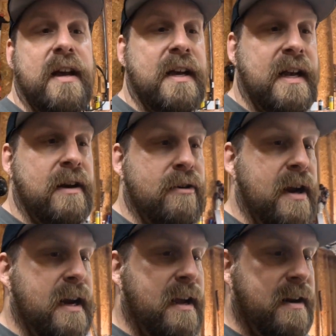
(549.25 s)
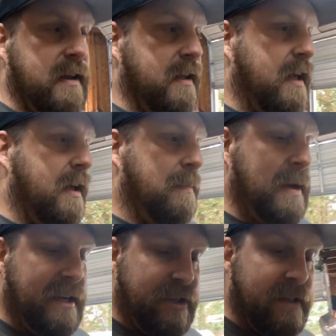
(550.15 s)
I kind of ran out of
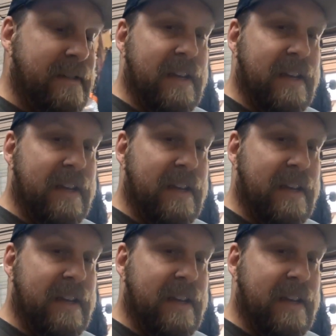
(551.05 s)
patience,